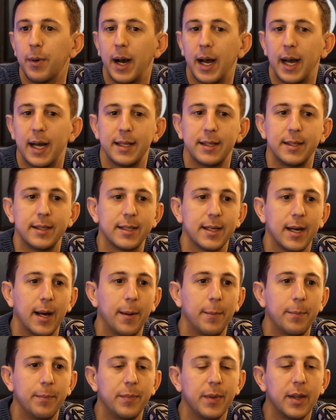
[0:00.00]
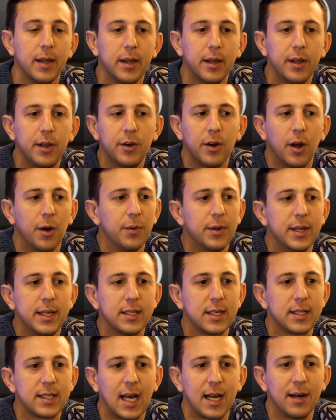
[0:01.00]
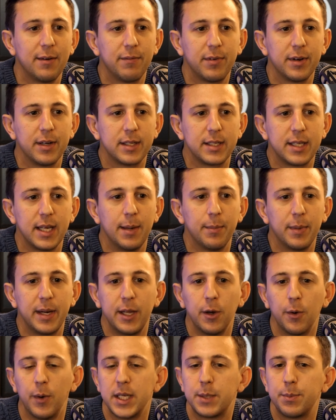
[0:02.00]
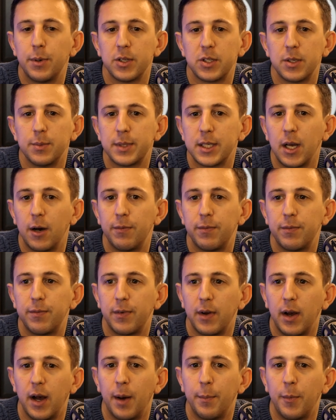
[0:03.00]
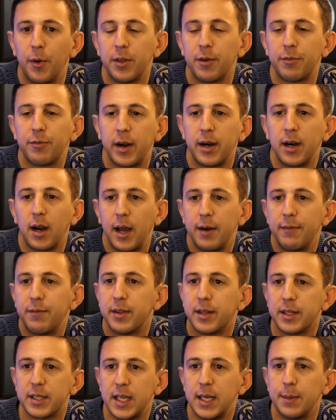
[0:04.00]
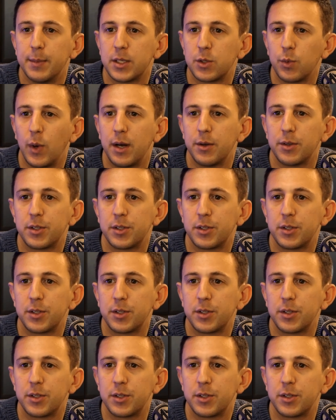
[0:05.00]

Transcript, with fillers: And, um, you know, he's a talent for the team and he always puts himself um, on the front line for the team as well.